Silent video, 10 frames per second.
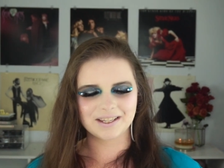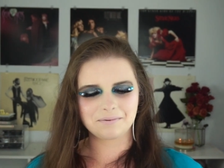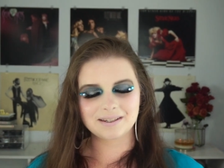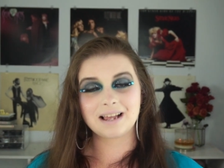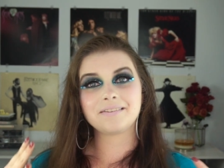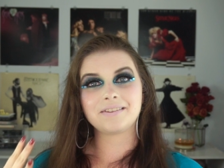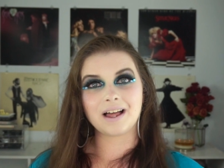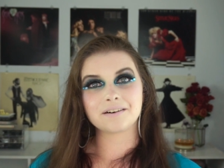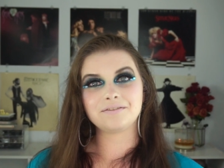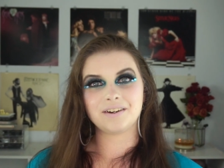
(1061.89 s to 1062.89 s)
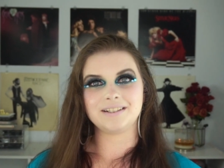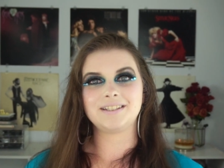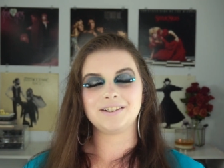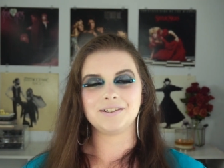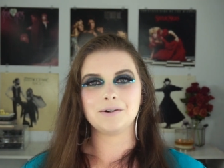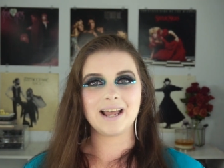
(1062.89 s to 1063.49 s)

This was a lot of fun to do.